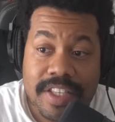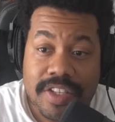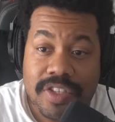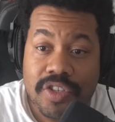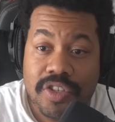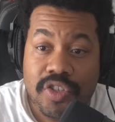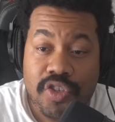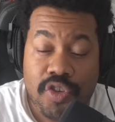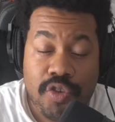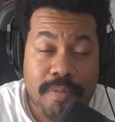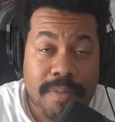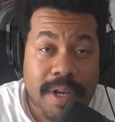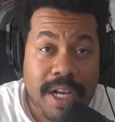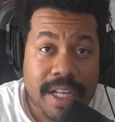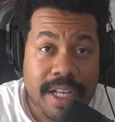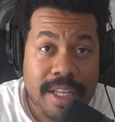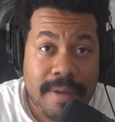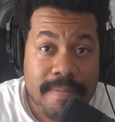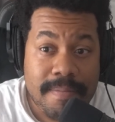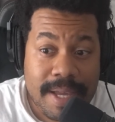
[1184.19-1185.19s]
This is too
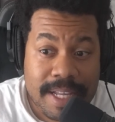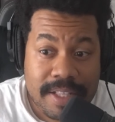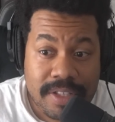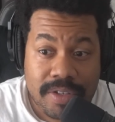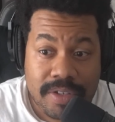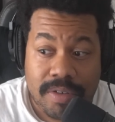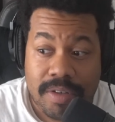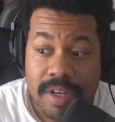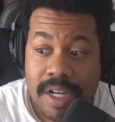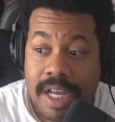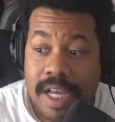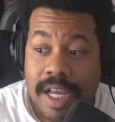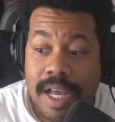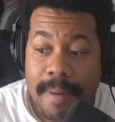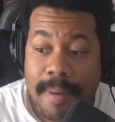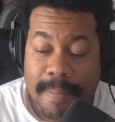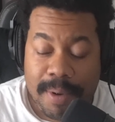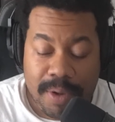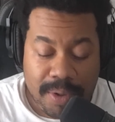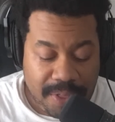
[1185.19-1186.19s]
monumental,
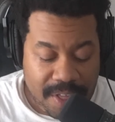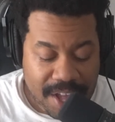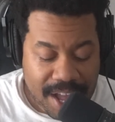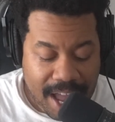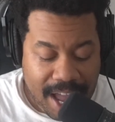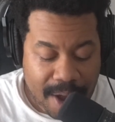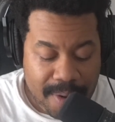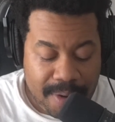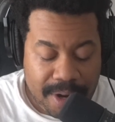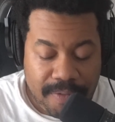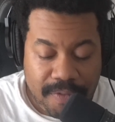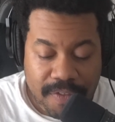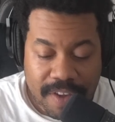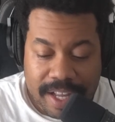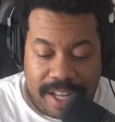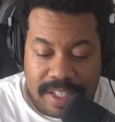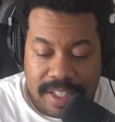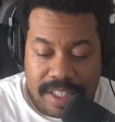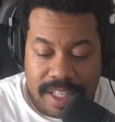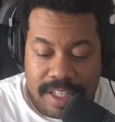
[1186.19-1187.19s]
both how it
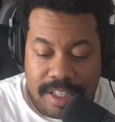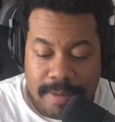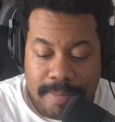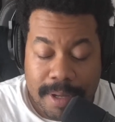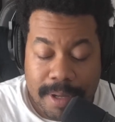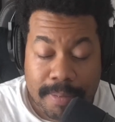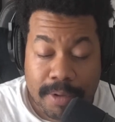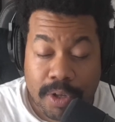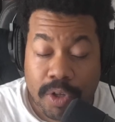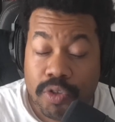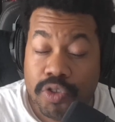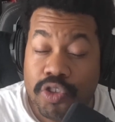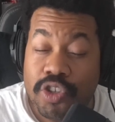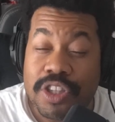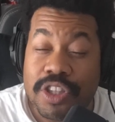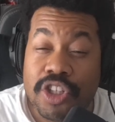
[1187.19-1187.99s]
affects things in pop culture,